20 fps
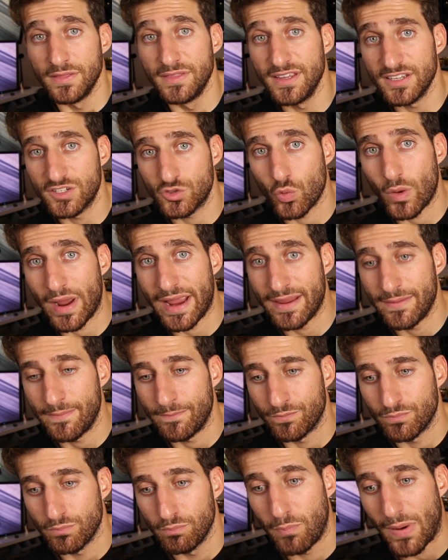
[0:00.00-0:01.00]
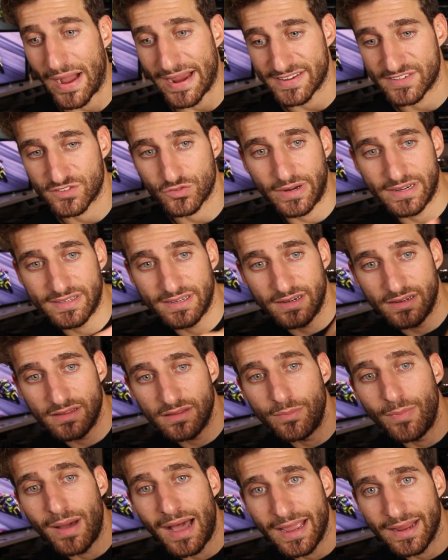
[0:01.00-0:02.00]
This way, by straightening
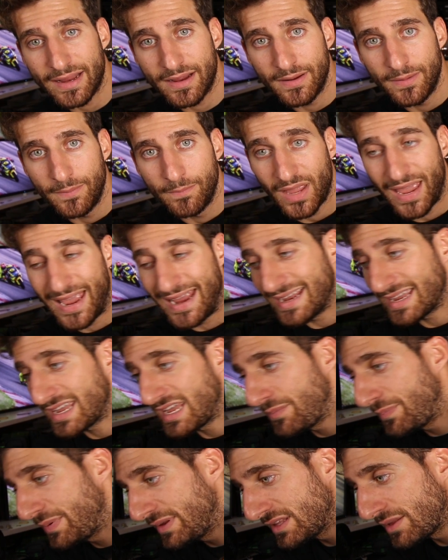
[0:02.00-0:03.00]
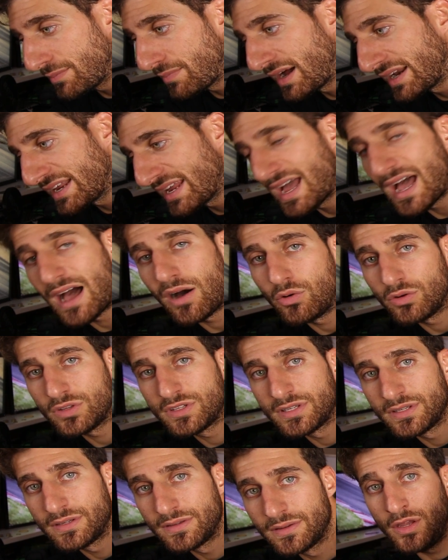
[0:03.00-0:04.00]
the bike and keeping the body
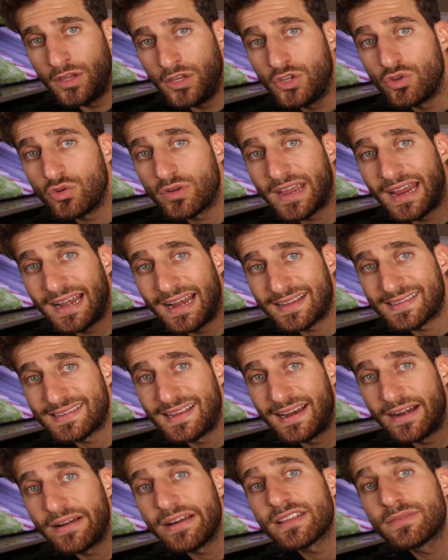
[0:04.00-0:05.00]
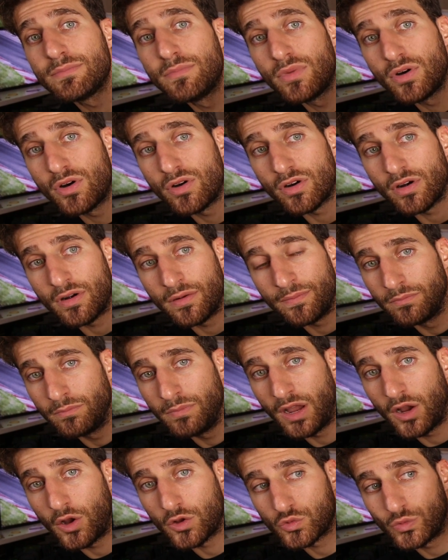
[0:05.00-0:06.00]
out, you can accelerate more,
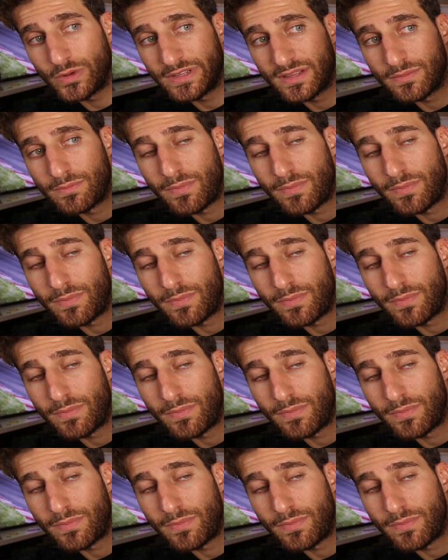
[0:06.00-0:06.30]
because with the